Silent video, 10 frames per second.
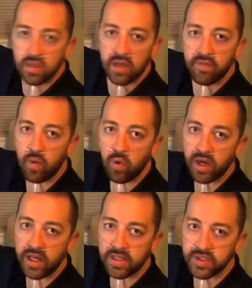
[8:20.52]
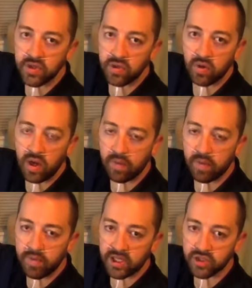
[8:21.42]
If I want it 2, I'm going
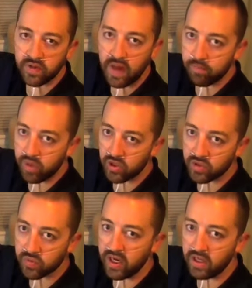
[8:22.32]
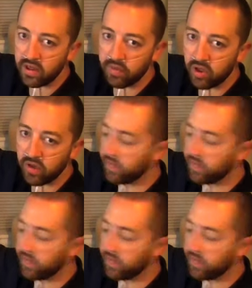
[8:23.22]
to make sure that ball's right in the middle of the